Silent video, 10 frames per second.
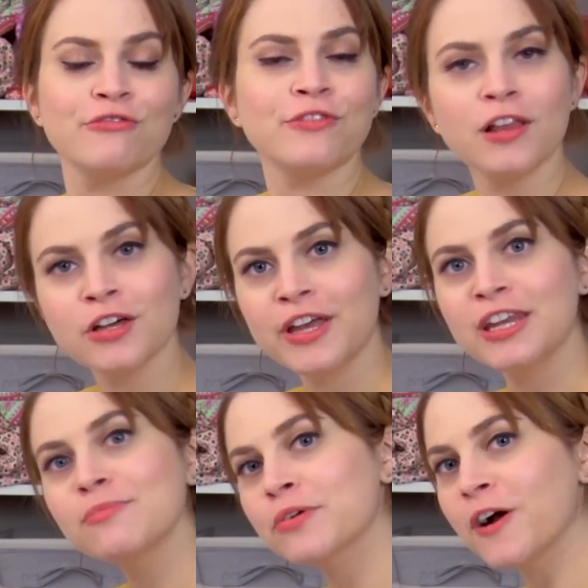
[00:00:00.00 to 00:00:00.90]
Follow
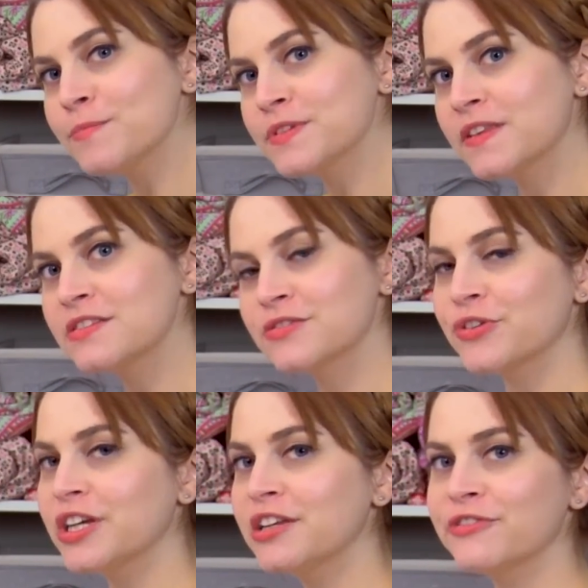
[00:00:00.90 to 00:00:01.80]
any prompts on the
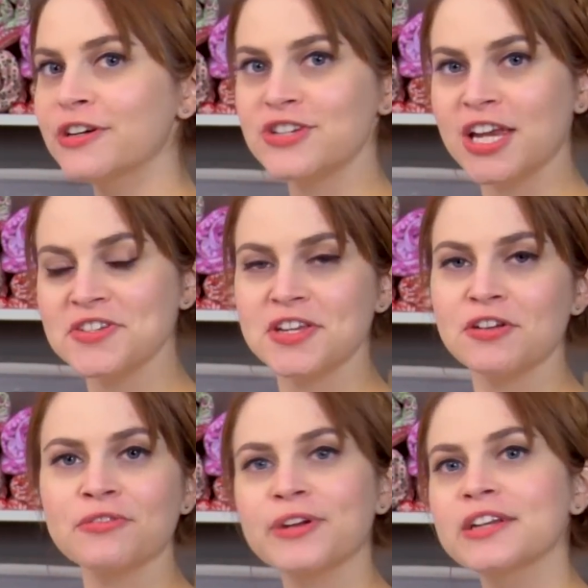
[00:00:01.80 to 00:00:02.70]
screen for changing
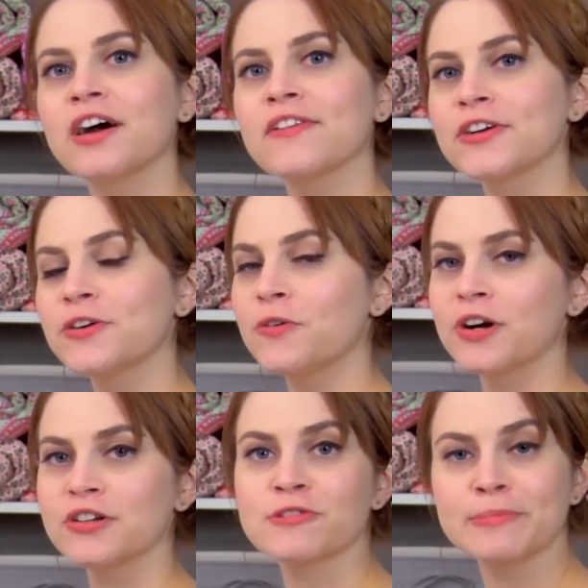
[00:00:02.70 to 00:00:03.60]
your thread color
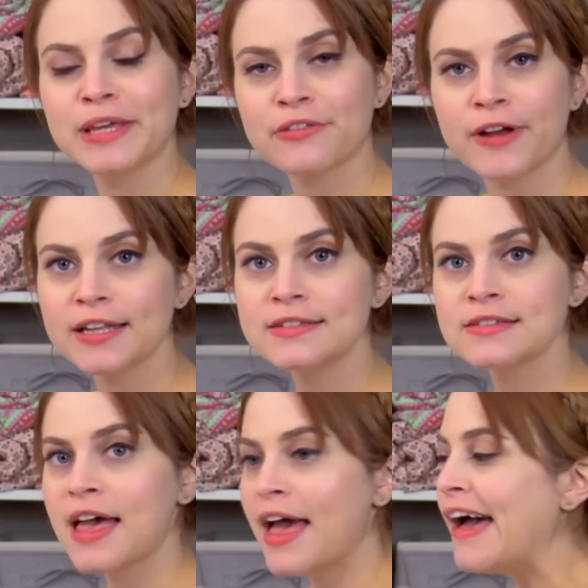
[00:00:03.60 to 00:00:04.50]
or trimming threads,